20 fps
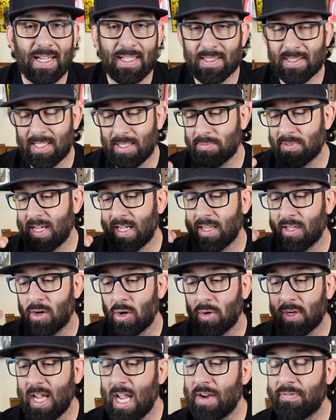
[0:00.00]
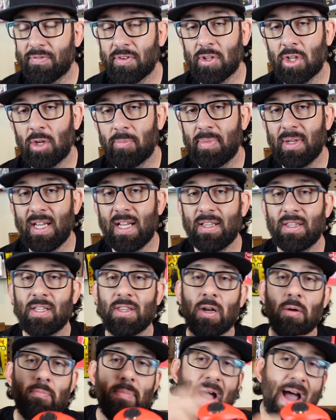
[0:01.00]
It seems like they're okay for a little bit and then
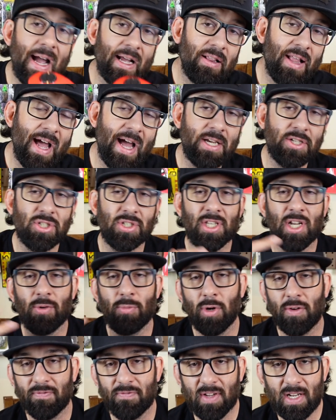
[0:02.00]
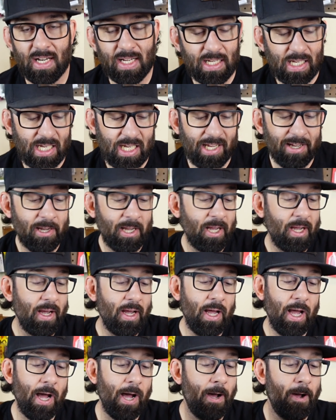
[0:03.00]
they're backlash and they're real finicky.
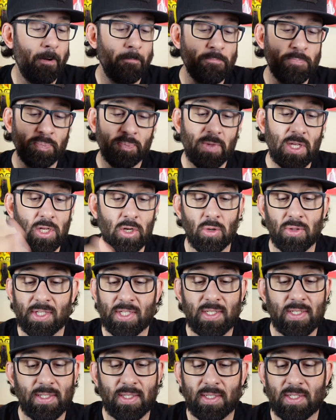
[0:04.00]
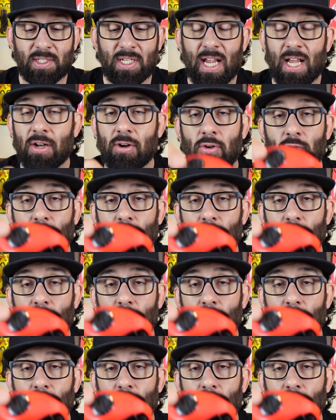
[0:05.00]
This is the standard